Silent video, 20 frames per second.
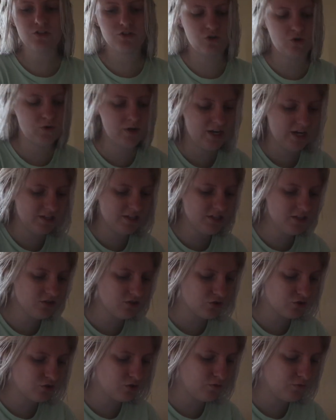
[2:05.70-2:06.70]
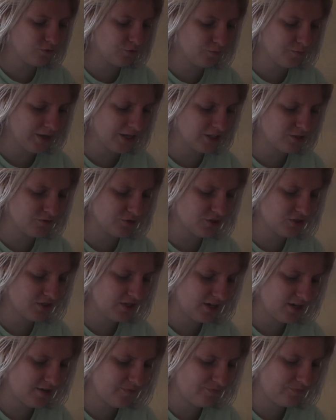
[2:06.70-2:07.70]
there's a queen. I think these are two full beds, which is
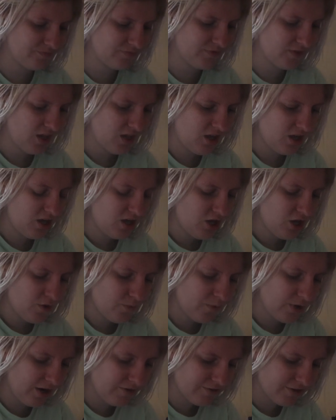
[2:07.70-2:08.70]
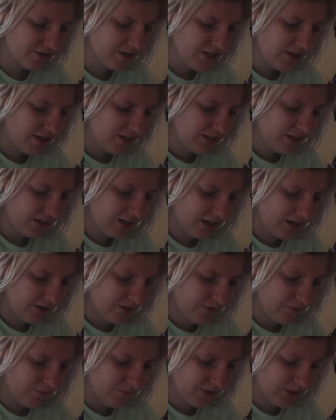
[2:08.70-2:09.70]
like whatever. Like
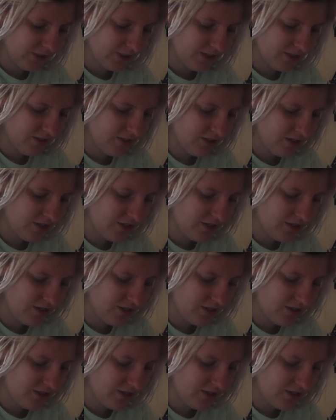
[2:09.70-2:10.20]
I really